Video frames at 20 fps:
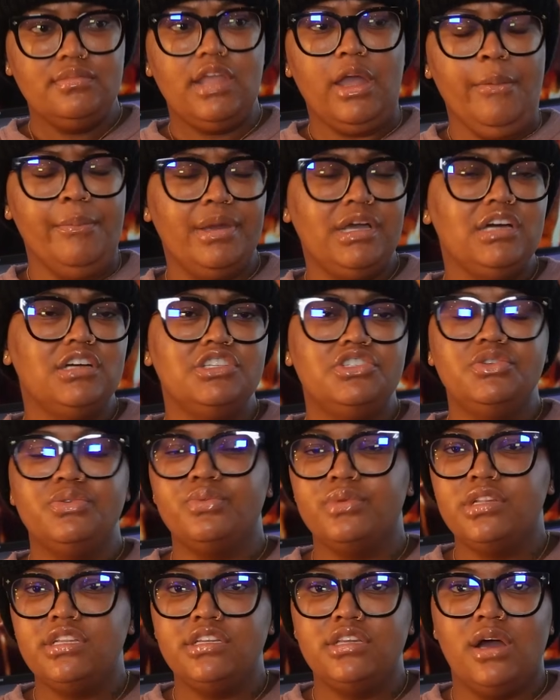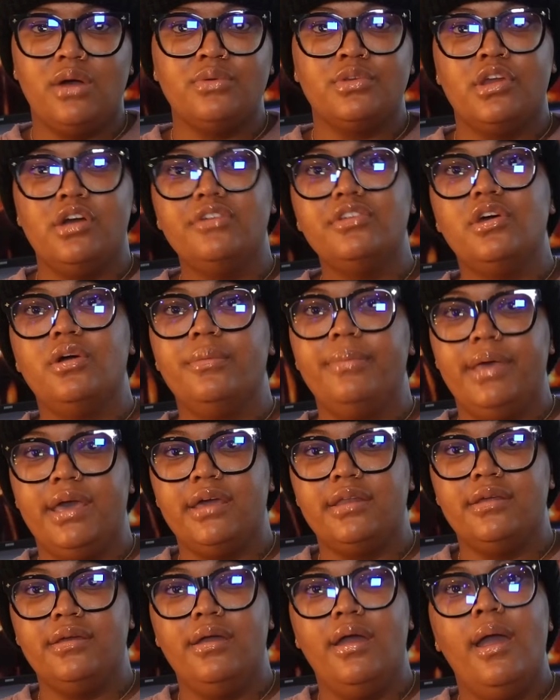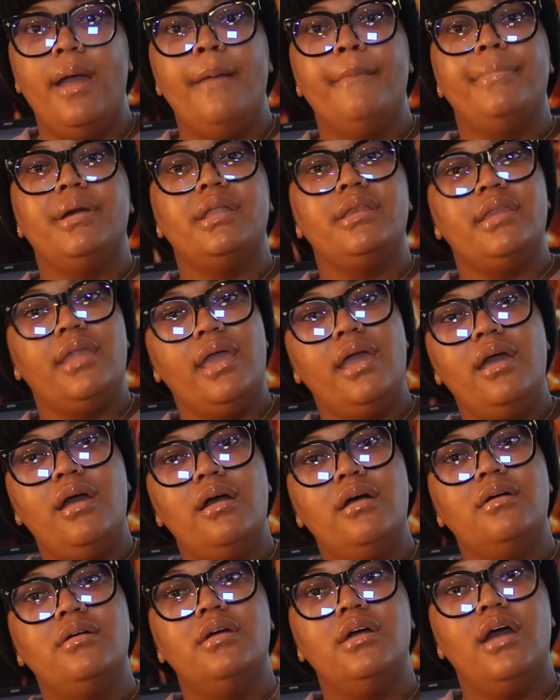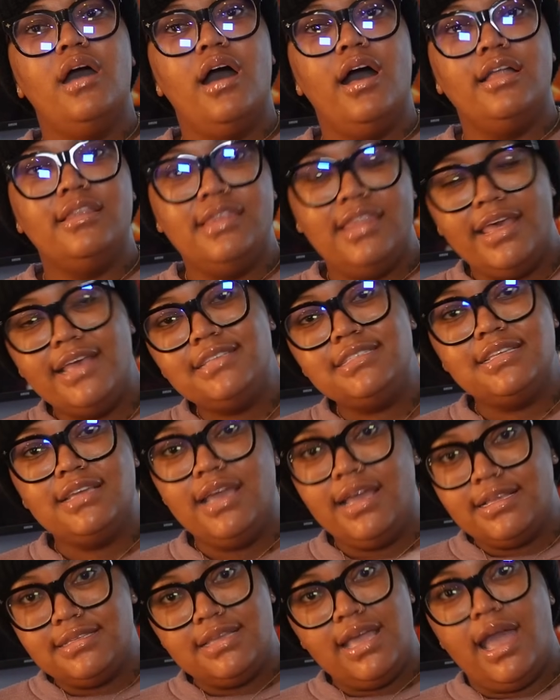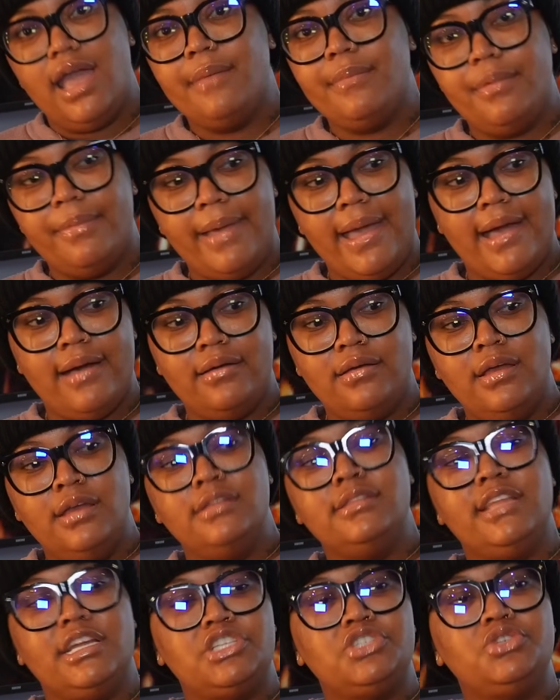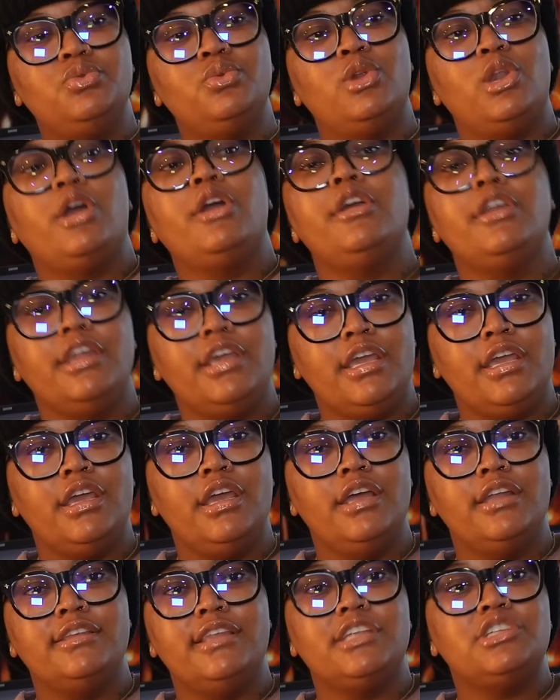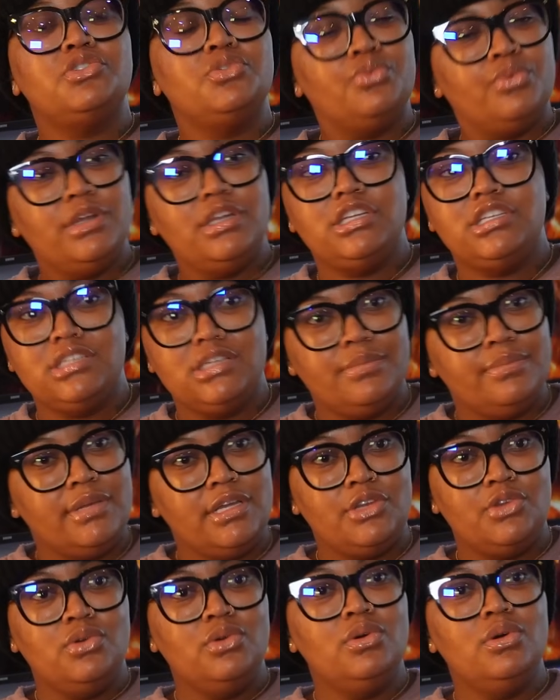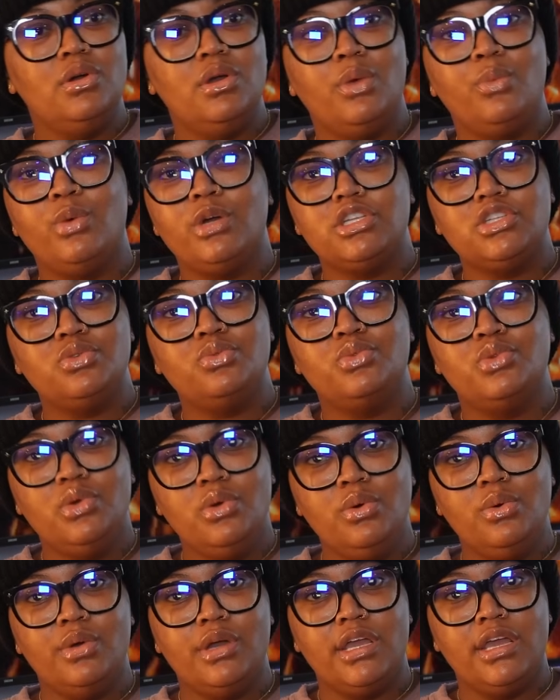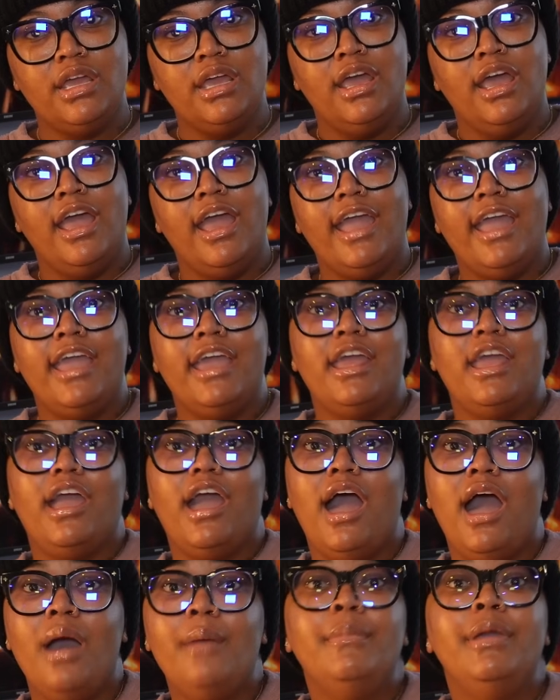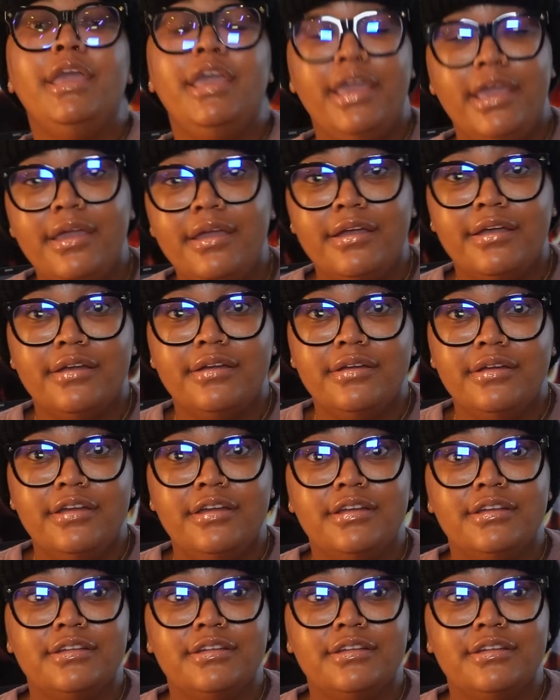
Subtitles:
because you really don't know no better. But now a lesson has came about that you learning that you really shouldn't be doing what you doing. And I'm here